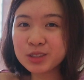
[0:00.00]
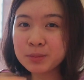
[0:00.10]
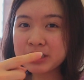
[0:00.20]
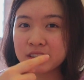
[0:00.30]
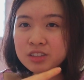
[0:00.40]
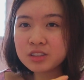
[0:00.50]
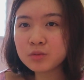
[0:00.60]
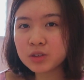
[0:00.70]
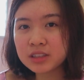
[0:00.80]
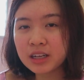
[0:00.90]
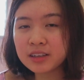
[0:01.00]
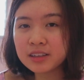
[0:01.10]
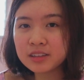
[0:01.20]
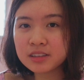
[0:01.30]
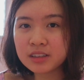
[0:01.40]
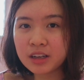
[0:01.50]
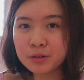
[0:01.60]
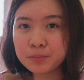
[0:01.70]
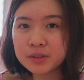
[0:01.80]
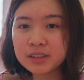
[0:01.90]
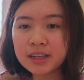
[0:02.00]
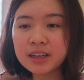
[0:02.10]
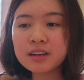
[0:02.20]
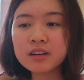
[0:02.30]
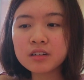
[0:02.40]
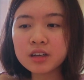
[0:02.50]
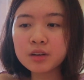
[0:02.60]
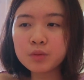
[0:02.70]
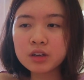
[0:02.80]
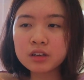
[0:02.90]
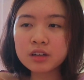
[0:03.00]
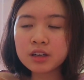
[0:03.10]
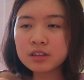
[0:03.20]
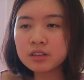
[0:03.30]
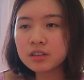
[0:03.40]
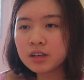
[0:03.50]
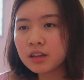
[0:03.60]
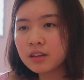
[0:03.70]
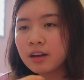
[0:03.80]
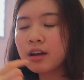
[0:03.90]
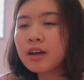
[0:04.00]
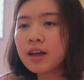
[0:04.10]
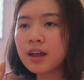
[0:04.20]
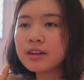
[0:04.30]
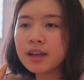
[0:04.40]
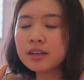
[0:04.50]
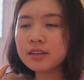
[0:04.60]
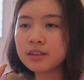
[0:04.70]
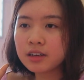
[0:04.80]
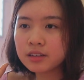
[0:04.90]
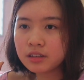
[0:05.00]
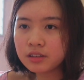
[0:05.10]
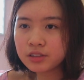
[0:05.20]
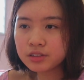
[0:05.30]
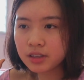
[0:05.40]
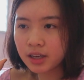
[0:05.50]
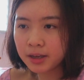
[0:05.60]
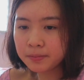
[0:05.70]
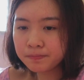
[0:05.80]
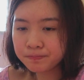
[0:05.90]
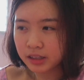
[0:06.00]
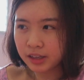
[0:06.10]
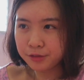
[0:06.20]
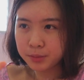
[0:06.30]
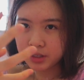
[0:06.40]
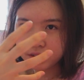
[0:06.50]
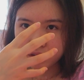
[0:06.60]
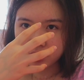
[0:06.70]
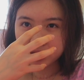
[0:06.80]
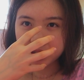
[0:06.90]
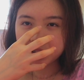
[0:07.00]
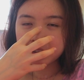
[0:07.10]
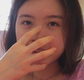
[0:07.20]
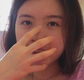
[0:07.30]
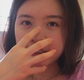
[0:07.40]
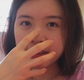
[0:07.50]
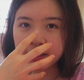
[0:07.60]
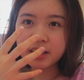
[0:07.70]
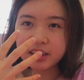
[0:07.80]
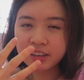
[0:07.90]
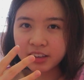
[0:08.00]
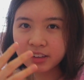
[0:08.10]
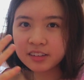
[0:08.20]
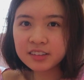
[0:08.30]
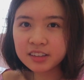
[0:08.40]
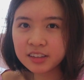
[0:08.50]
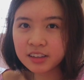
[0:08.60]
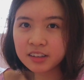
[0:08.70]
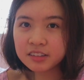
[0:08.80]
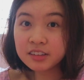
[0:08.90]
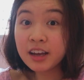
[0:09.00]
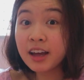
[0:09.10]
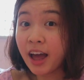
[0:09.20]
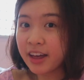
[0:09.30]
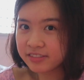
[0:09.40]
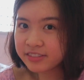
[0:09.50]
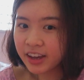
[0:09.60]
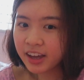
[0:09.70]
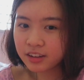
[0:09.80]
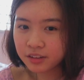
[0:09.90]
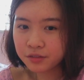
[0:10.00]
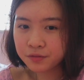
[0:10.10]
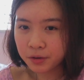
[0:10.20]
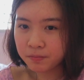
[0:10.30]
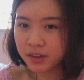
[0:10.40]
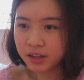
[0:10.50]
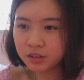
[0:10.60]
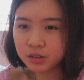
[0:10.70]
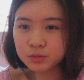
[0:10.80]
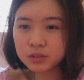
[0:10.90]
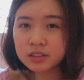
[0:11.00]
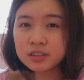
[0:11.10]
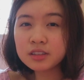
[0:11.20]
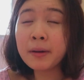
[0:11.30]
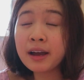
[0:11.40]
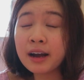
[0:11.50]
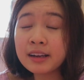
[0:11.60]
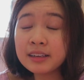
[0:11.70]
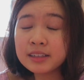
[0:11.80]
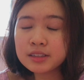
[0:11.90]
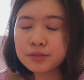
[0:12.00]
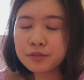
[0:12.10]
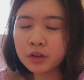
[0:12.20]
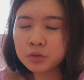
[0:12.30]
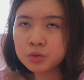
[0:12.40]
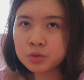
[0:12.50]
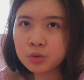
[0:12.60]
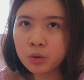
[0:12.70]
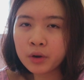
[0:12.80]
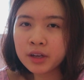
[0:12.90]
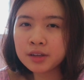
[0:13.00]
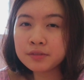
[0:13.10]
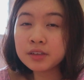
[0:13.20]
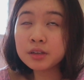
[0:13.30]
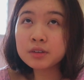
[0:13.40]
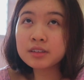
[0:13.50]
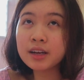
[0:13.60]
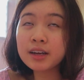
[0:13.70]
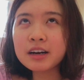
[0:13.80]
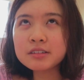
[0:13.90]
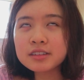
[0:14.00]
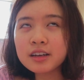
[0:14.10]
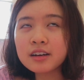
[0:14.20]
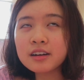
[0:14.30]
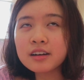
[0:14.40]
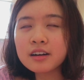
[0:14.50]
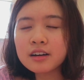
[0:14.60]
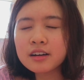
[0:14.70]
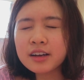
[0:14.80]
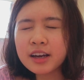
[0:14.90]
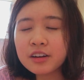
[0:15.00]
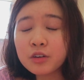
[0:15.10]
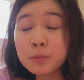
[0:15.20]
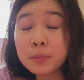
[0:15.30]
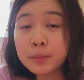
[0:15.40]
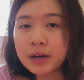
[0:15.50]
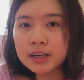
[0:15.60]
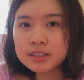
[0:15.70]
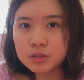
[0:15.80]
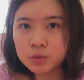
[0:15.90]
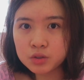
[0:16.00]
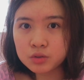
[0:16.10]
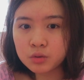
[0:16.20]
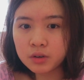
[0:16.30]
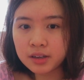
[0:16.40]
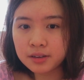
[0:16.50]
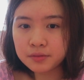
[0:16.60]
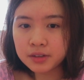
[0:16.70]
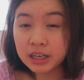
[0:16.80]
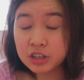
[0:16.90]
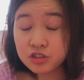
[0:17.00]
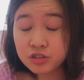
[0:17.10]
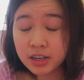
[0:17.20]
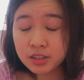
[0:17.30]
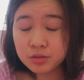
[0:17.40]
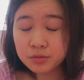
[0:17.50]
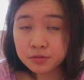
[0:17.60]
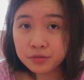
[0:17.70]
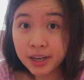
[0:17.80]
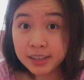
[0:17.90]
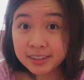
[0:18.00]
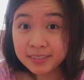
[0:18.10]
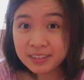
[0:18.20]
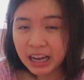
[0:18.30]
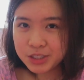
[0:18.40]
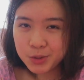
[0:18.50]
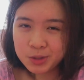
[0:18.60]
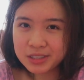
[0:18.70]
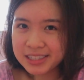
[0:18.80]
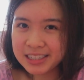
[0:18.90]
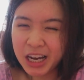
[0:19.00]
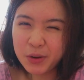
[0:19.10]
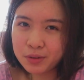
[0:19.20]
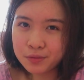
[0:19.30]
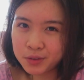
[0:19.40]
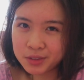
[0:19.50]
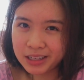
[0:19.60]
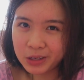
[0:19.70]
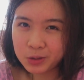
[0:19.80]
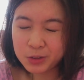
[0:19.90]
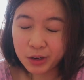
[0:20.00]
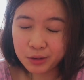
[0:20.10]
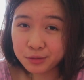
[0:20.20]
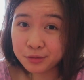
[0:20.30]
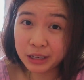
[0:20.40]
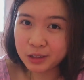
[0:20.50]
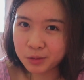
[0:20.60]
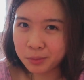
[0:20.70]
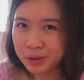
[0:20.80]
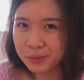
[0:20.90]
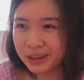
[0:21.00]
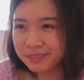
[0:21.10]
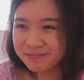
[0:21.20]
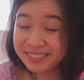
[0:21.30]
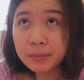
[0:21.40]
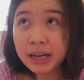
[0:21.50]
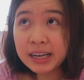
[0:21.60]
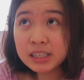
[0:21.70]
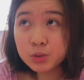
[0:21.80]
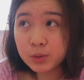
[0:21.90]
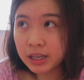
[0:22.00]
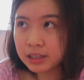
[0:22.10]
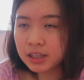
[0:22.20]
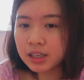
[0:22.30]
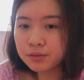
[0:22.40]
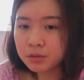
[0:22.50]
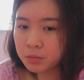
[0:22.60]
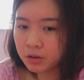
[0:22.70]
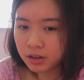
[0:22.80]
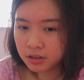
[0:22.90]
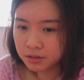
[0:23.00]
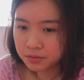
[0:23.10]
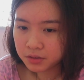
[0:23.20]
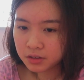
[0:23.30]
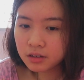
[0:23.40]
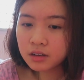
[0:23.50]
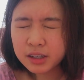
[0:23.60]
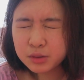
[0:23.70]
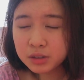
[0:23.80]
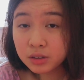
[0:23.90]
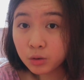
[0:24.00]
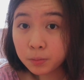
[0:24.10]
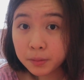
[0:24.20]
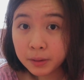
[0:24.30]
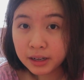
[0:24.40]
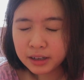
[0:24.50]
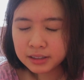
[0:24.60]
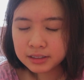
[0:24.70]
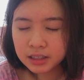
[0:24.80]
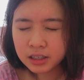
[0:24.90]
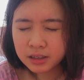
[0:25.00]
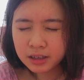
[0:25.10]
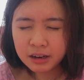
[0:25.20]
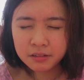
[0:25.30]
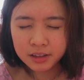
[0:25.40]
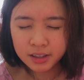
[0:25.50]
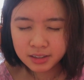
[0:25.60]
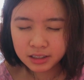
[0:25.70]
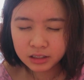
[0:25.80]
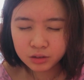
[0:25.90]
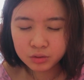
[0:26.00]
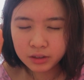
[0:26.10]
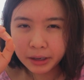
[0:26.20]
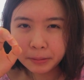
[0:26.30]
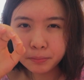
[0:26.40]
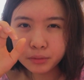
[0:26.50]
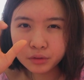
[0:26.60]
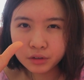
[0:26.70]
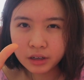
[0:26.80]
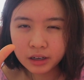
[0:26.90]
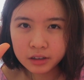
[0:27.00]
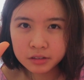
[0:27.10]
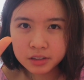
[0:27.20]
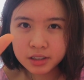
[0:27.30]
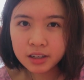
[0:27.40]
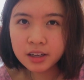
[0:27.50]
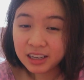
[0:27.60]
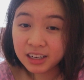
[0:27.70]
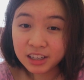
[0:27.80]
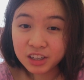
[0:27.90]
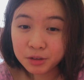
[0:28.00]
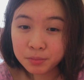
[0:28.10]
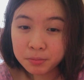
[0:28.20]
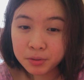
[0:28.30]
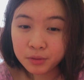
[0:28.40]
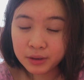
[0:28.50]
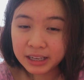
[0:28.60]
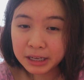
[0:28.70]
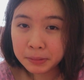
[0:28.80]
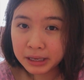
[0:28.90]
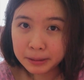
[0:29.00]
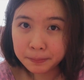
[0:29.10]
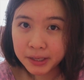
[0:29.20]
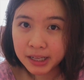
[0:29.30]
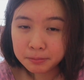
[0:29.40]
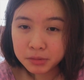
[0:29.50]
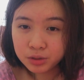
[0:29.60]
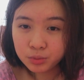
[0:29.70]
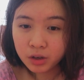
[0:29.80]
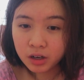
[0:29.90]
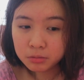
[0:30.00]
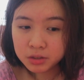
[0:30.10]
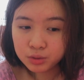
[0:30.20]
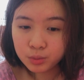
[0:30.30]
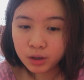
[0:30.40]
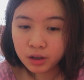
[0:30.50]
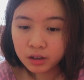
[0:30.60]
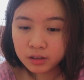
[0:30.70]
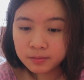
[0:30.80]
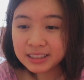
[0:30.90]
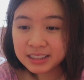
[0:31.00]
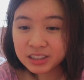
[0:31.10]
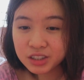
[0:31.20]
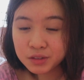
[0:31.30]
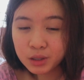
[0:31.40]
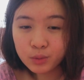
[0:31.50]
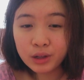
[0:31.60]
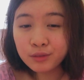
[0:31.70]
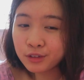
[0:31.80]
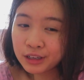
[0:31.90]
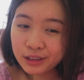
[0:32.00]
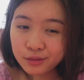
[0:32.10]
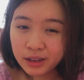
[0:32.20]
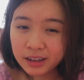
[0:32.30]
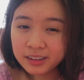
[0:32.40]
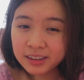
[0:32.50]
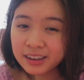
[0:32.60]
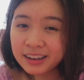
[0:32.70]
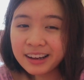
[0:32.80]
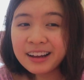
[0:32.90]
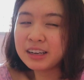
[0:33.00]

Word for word: So my surgeon was telling the helper like, okay, we're gonna cut here, cut there. And then another nurse came and gave me this oxygen thing and I inhaled, inhaled. And then, from then onwards, my eyelids felt so heavy. It was like, I was like, ugh, cannot open my eyes. It was so heavy. I tried to fight. I just want to see how it feels like, you know, trying to fight to be awake. My eyes were getting even more heavier. I couldn't open my eyes and everything started to like blur out. And then I hear people waking me up. Like, Miss Wong, Miss Wong, the surgery went really well, yeah?